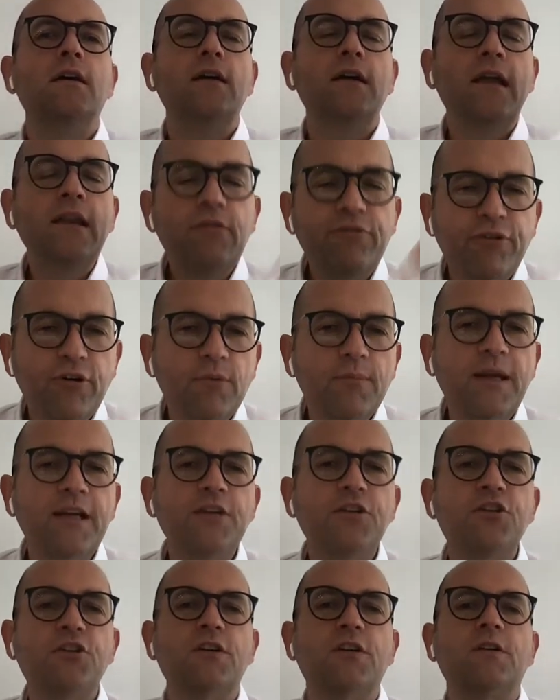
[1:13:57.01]

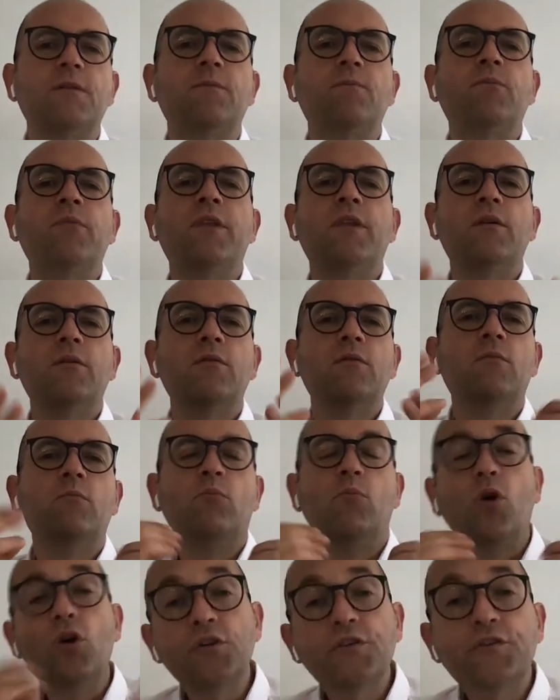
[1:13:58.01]
information,
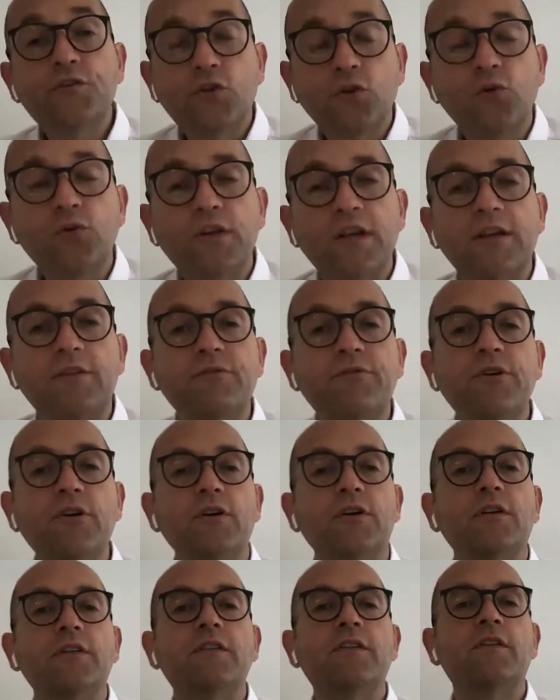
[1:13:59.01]
Morse code at
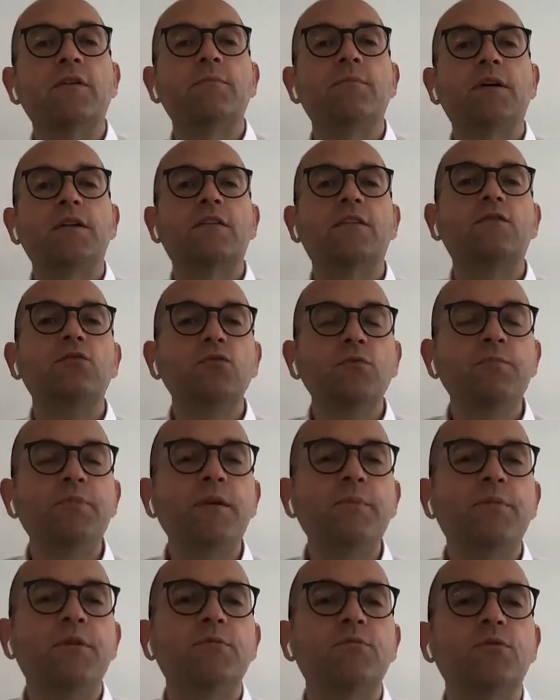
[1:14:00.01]
first, but soon
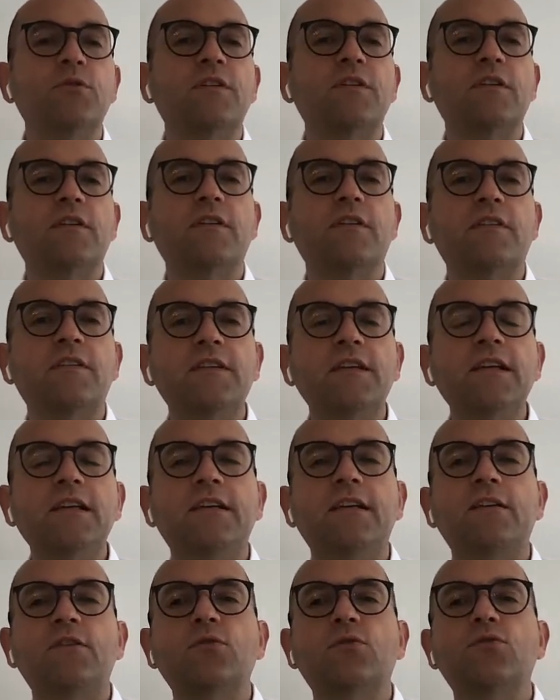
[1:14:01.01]
people would uh, see
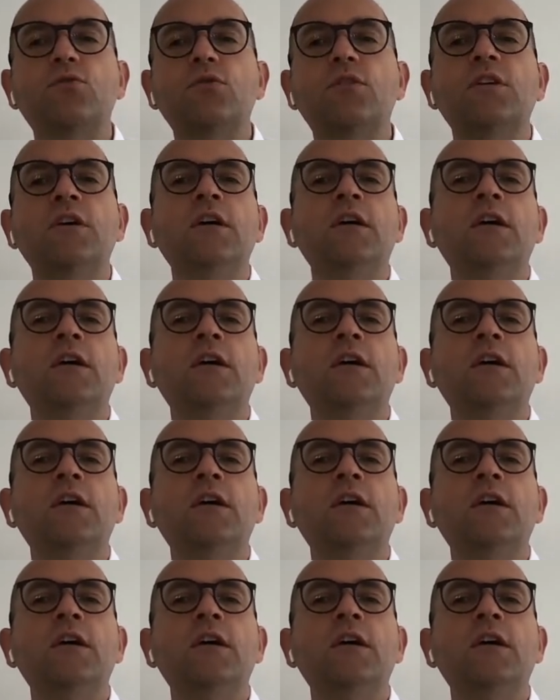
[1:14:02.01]
that you could